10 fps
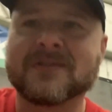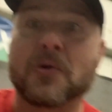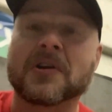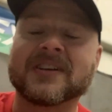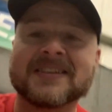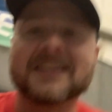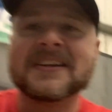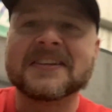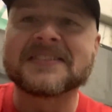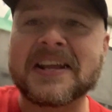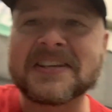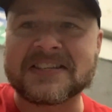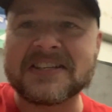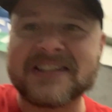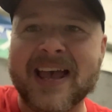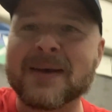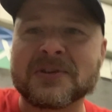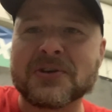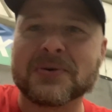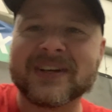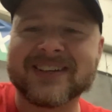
Or Tennessee, damn you,